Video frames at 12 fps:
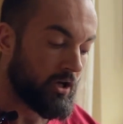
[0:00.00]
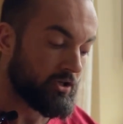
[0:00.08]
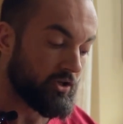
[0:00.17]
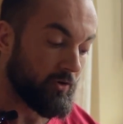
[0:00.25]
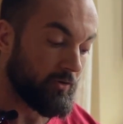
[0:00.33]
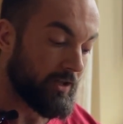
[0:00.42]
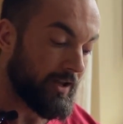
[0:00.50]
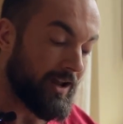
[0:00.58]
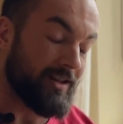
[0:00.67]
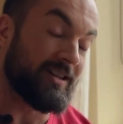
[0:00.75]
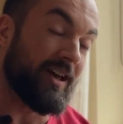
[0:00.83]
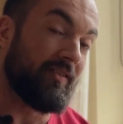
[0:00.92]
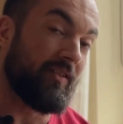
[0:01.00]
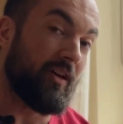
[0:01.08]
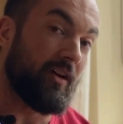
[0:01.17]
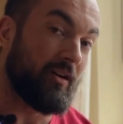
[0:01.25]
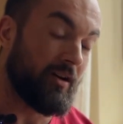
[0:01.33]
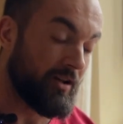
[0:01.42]
So like I said
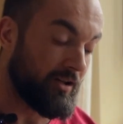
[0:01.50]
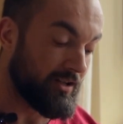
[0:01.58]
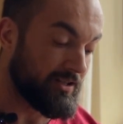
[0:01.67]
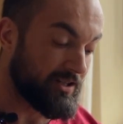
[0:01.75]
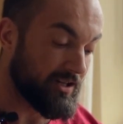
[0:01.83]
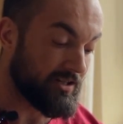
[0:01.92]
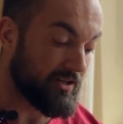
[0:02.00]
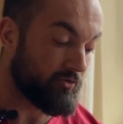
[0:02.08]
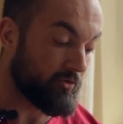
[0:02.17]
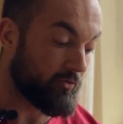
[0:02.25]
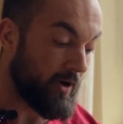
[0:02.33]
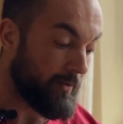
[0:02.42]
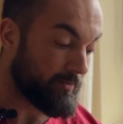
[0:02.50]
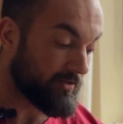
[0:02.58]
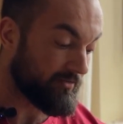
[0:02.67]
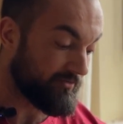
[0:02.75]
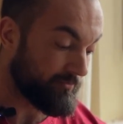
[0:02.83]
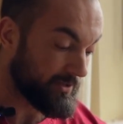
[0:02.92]
there, it's 600 grams
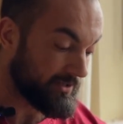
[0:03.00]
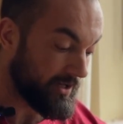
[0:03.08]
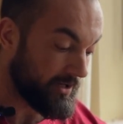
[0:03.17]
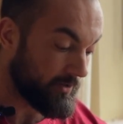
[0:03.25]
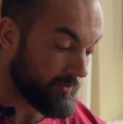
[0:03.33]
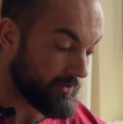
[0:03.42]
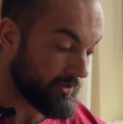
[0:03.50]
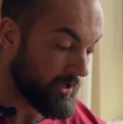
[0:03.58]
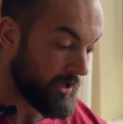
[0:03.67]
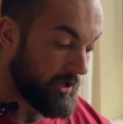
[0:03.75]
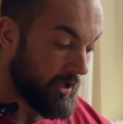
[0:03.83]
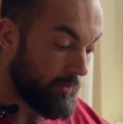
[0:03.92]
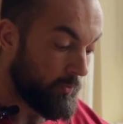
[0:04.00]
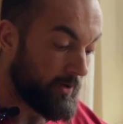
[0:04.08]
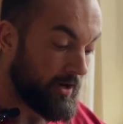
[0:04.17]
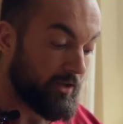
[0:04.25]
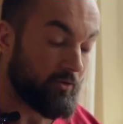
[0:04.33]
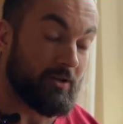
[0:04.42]
of potatoes,
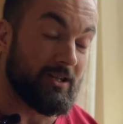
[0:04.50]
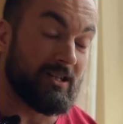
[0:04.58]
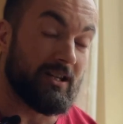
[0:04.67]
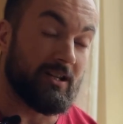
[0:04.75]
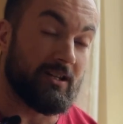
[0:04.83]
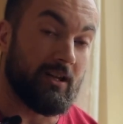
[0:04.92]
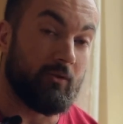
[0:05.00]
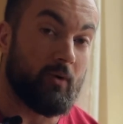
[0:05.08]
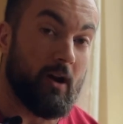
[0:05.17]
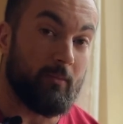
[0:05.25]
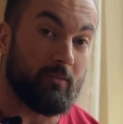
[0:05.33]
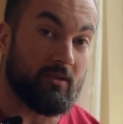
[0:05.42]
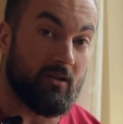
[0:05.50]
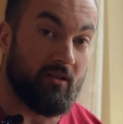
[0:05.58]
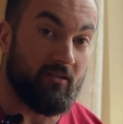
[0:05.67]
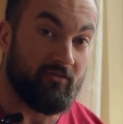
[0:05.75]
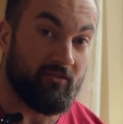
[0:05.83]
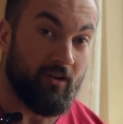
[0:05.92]
160 grams
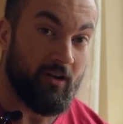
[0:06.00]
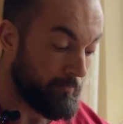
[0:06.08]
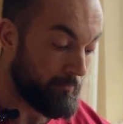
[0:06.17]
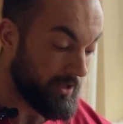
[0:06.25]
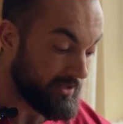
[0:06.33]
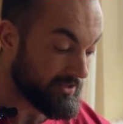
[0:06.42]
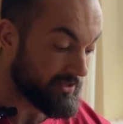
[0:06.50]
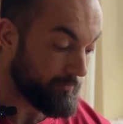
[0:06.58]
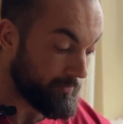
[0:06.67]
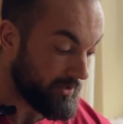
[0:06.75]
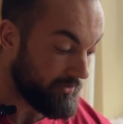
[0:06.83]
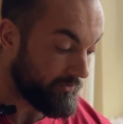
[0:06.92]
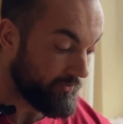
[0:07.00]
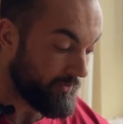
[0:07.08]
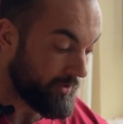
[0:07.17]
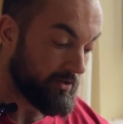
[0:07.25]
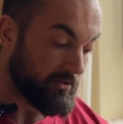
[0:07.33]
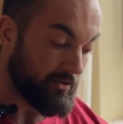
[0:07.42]
of minced beef,
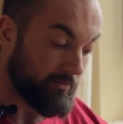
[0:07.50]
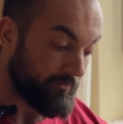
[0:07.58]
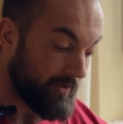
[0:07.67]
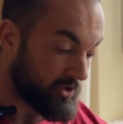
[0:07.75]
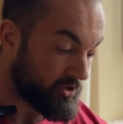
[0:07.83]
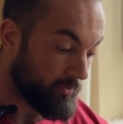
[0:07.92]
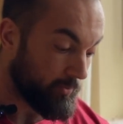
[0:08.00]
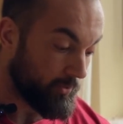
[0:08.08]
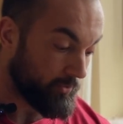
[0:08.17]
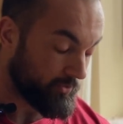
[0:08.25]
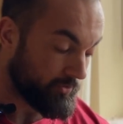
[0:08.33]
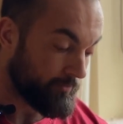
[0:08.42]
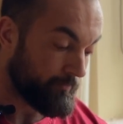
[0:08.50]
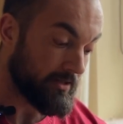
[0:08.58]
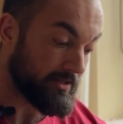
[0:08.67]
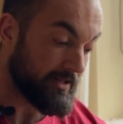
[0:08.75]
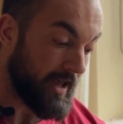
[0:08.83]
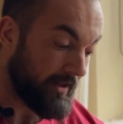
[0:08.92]
some vegetables, a
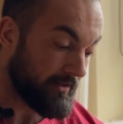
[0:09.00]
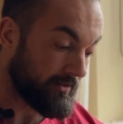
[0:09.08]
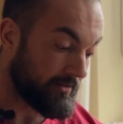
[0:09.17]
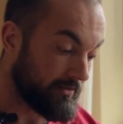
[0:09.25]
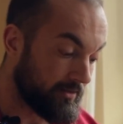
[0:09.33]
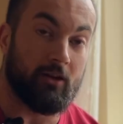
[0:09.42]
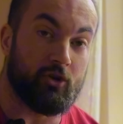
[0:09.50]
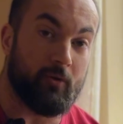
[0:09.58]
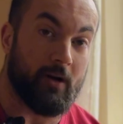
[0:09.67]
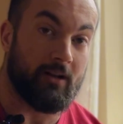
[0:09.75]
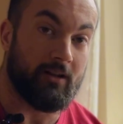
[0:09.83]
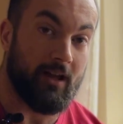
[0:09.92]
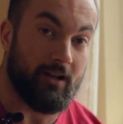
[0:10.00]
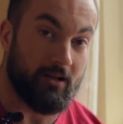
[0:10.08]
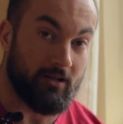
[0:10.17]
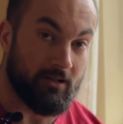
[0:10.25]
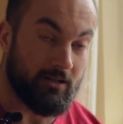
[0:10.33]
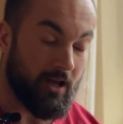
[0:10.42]
salad, shredded
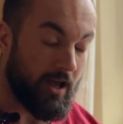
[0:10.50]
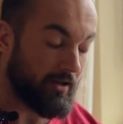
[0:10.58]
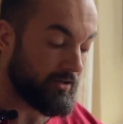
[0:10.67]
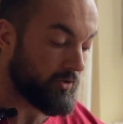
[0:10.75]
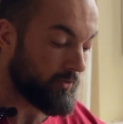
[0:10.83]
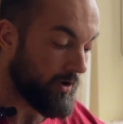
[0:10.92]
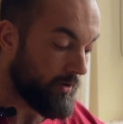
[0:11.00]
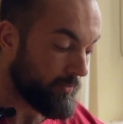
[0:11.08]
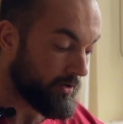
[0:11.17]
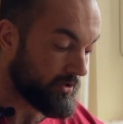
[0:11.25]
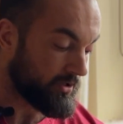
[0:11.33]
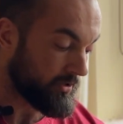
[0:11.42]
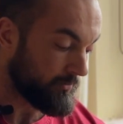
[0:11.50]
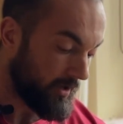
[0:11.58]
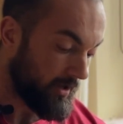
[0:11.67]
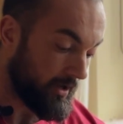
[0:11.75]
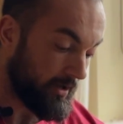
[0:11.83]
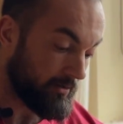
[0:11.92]
lettuce and cucumbers,
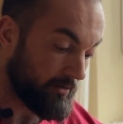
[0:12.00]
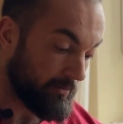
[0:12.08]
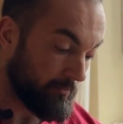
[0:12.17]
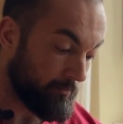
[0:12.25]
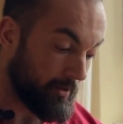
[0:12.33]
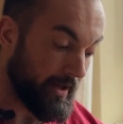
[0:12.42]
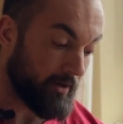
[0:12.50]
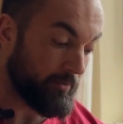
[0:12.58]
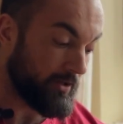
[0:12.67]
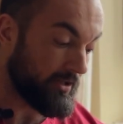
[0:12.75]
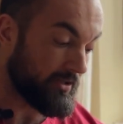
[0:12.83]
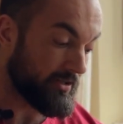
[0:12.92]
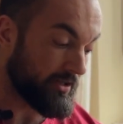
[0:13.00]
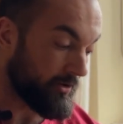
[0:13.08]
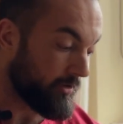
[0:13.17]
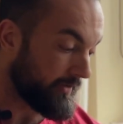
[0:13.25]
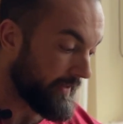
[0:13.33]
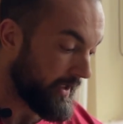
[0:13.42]
and black beans and
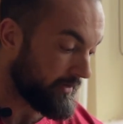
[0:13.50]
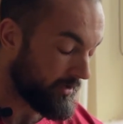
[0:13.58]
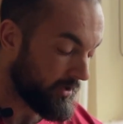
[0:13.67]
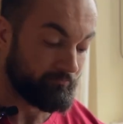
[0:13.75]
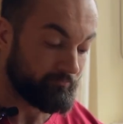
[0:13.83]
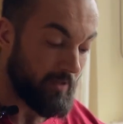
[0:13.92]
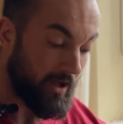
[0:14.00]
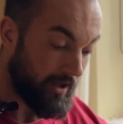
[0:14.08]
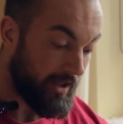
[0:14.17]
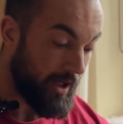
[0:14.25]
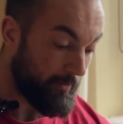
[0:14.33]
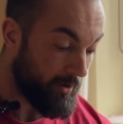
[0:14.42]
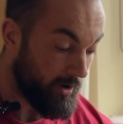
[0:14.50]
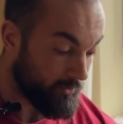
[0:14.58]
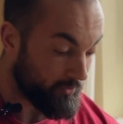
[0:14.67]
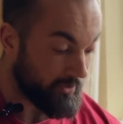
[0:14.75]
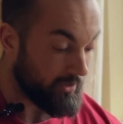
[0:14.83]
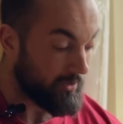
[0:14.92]
all of that. I am
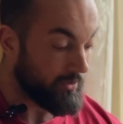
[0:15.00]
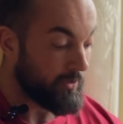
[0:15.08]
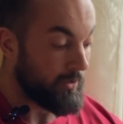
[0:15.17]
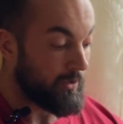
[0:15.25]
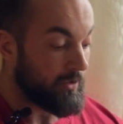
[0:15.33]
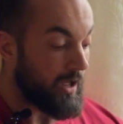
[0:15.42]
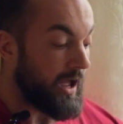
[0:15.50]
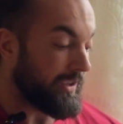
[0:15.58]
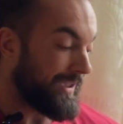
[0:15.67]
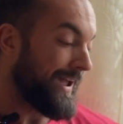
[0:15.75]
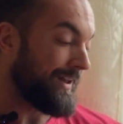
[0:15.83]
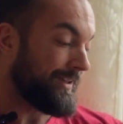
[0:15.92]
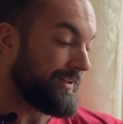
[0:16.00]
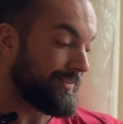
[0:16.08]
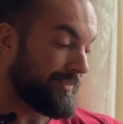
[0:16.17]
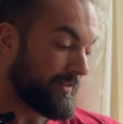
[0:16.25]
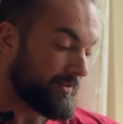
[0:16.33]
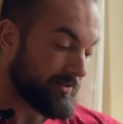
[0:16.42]
hungry. I can
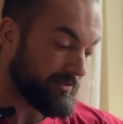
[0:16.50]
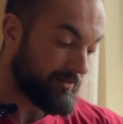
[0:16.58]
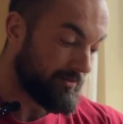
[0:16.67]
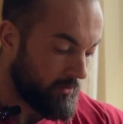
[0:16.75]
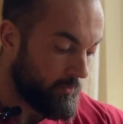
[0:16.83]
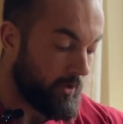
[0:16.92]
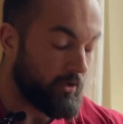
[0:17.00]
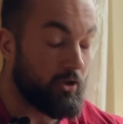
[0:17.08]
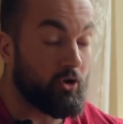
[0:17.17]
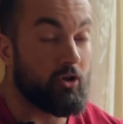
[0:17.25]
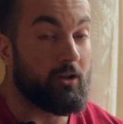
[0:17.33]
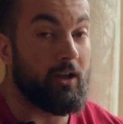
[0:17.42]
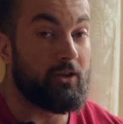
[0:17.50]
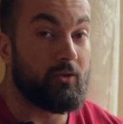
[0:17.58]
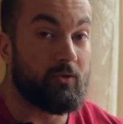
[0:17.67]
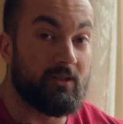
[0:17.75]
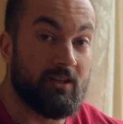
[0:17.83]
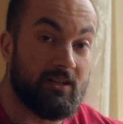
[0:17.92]
eat this. Well, usually I
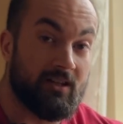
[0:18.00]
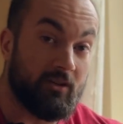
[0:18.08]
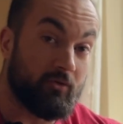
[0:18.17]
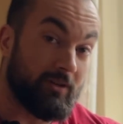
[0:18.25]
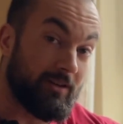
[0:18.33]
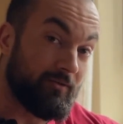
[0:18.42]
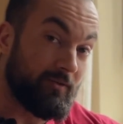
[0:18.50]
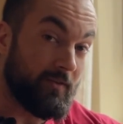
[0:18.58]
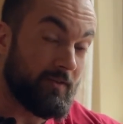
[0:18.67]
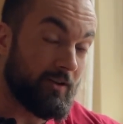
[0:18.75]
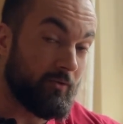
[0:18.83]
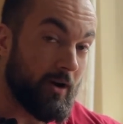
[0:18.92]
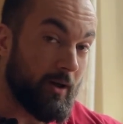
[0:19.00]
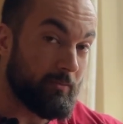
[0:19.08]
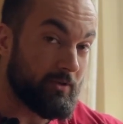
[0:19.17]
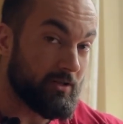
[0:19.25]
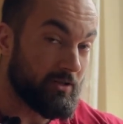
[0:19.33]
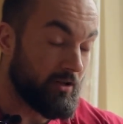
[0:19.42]
do 650
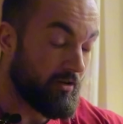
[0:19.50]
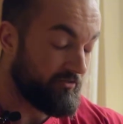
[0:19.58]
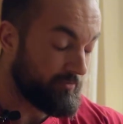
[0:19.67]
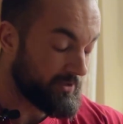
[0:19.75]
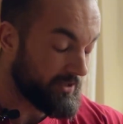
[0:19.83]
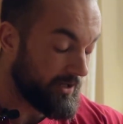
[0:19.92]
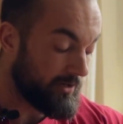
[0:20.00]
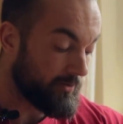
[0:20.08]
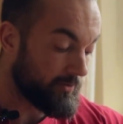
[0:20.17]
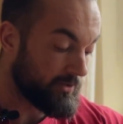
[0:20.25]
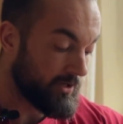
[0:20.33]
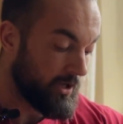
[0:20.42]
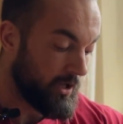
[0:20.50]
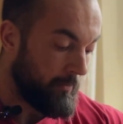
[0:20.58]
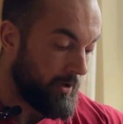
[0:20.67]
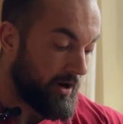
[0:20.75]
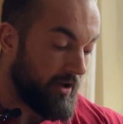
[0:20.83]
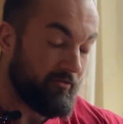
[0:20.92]
grams of potatoes,
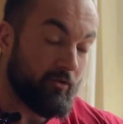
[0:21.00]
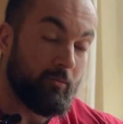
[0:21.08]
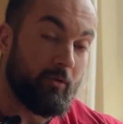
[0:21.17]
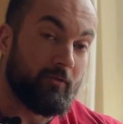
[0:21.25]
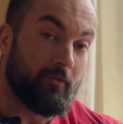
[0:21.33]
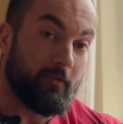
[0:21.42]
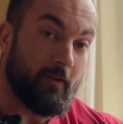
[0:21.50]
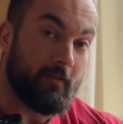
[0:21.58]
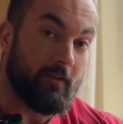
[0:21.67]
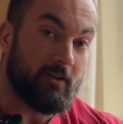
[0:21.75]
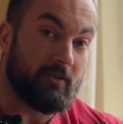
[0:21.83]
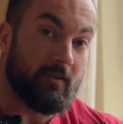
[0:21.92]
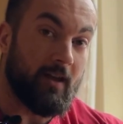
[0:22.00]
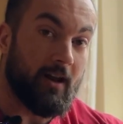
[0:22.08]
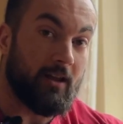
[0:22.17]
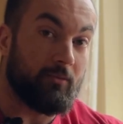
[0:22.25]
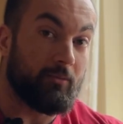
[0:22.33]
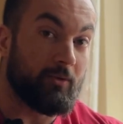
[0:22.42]
but I've removed 50 so that I
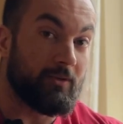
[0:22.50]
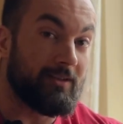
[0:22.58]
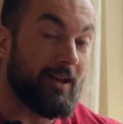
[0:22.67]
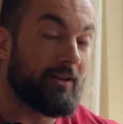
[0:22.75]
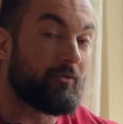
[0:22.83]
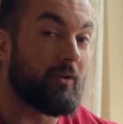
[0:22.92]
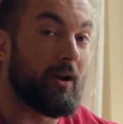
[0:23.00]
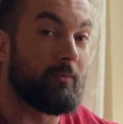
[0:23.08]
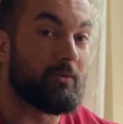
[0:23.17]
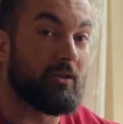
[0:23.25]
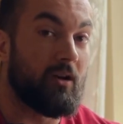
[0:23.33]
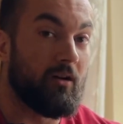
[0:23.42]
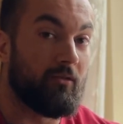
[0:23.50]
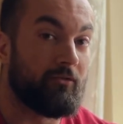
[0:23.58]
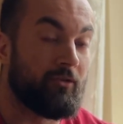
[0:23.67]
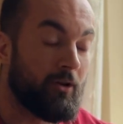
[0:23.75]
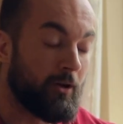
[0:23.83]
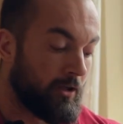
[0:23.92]
can put 10 grams
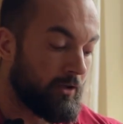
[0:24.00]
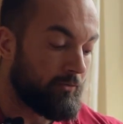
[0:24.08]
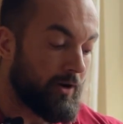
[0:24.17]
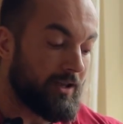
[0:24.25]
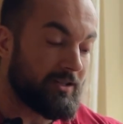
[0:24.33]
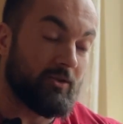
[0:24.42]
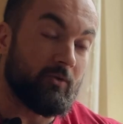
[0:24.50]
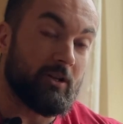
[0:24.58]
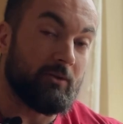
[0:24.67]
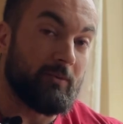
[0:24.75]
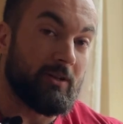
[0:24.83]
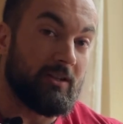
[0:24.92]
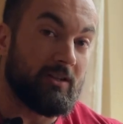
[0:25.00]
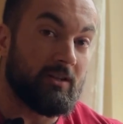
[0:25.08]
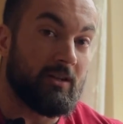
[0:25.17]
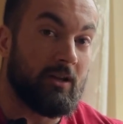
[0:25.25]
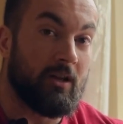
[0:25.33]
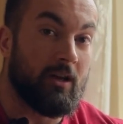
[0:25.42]
of Rice
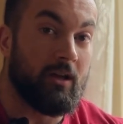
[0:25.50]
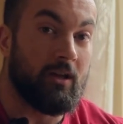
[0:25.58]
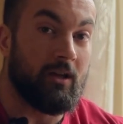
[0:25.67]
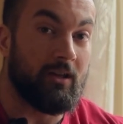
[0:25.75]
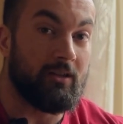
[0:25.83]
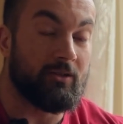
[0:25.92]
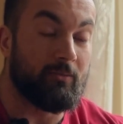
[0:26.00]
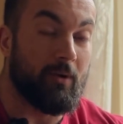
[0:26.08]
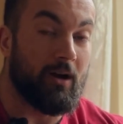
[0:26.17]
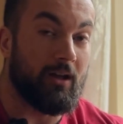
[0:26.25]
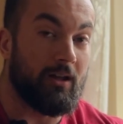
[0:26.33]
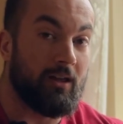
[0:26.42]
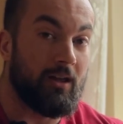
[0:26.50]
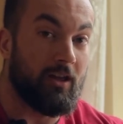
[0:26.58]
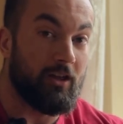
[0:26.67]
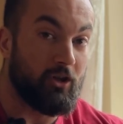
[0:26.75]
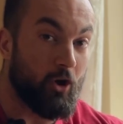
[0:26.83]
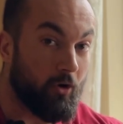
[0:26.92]
Krispies into my
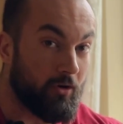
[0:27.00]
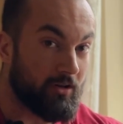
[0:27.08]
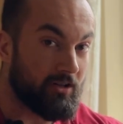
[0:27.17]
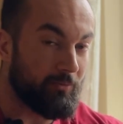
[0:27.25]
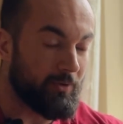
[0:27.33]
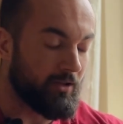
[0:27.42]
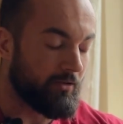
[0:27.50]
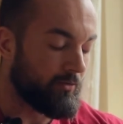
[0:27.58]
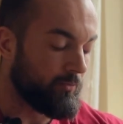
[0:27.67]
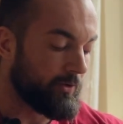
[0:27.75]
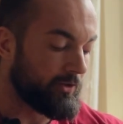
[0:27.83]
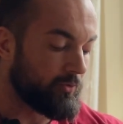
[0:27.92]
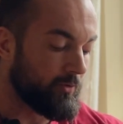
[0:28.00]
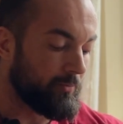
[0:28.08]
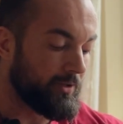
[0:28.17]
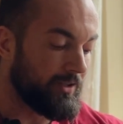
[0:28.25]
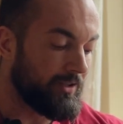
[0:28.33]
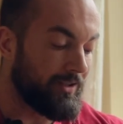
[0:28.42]
yogurt meal, which will
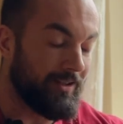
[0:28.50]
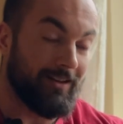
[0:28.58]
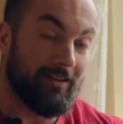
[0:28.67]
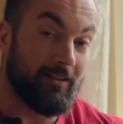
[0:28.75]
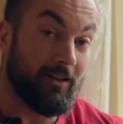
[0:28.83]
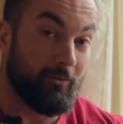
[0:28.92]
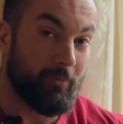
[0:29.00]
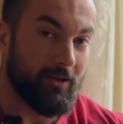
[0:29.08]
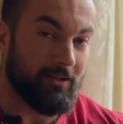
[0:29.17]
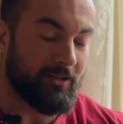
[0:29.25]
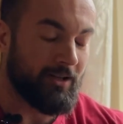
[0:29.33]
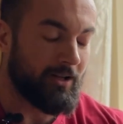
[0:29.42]
be in a little bit.